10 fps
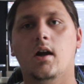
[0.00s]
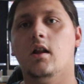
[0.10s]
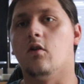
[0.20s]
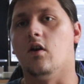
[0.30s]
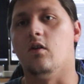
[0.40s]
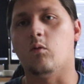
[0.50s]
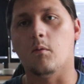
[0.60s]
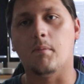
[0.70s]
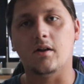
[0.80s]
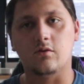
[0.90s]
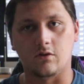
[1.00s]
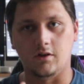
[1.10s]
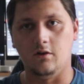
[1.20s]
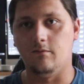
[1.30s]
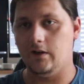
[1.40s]
Hello guys, welcome back to
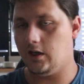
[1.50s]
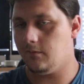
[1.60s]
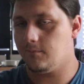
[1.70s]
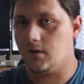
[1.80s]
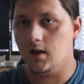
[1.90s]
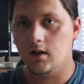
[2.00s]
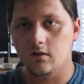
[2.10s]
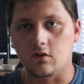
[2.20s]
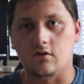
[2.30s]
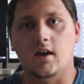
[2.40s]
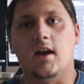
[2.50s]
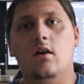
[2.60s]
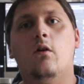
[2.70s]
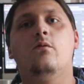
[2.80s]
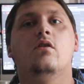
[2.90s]
another video.
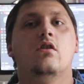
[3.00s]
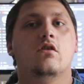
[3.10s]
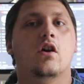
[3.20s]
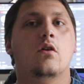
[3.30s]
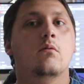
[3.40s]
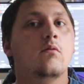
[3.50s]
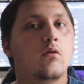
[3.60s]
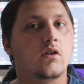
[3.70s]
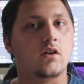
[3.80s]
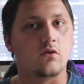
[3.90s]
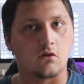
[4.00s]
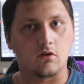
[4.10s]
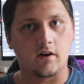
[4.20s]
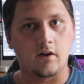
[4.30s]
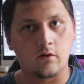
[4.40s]
Today, obviously you clicked on the
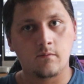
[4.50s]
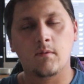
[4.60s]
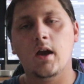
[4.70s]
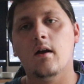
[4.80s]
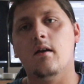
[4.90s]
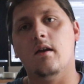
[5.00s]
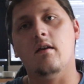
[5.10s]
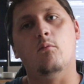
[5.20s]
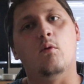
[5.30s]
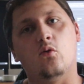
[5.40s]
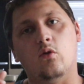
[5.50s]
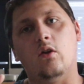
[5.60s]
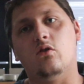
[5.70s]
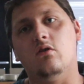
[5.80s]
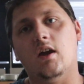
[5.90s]
title.
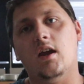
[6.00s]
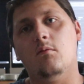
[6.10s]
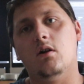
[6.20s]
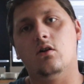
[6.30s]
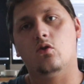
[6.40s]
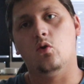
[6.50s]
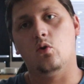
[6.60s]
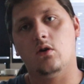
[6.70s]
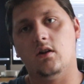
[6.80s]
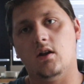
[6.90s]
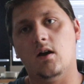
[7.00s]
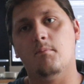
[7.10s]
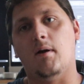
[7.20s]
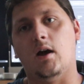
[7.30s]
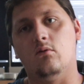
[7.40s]
Today we are talking
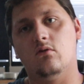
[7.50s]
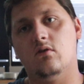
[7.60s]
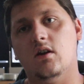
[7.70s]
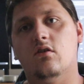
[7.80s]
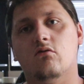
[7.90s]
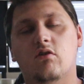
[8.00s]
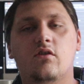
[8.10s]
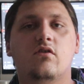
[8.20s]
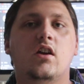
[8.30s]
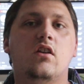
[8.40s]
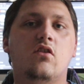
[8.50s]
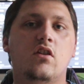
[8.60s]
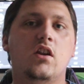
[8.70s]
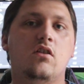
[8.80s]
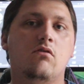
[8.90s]
about, is a resonator
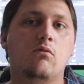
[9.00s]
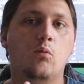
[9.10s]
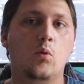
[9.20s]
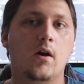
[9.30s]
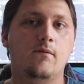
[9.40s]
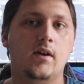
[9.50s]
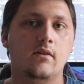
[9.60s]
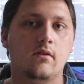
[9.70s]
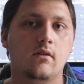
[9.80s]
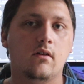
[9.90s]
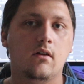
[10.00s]
delete worth it?